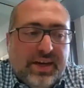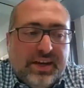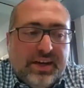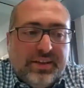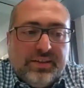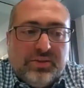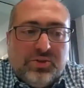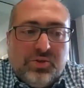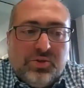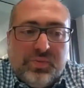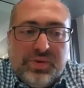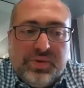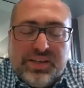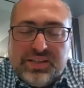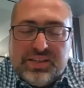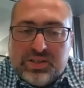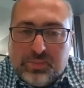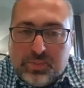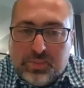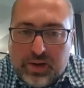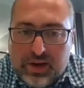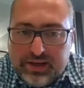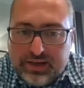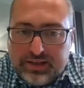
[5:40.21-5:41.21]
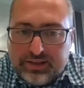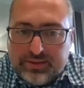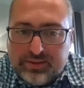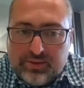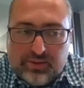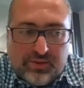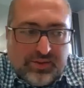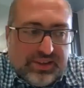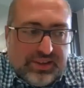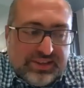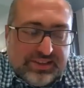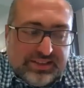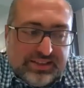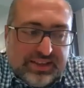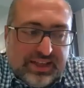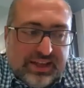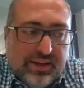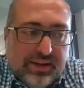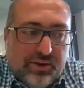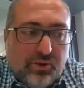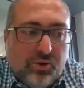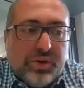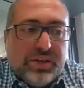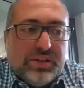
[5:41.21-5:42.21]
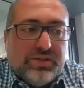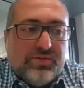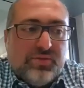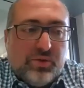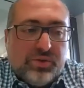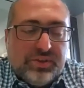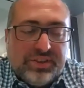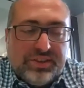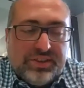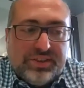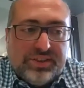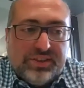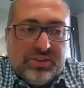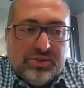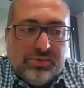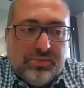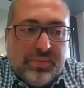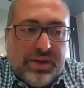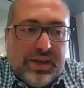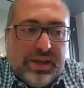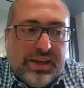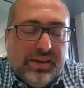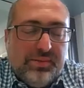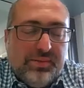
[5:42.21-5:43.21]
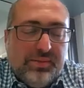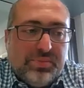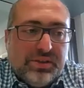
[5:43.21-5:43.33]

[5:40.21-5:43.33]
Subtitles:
either to be inspired, not necessarily always for decision making,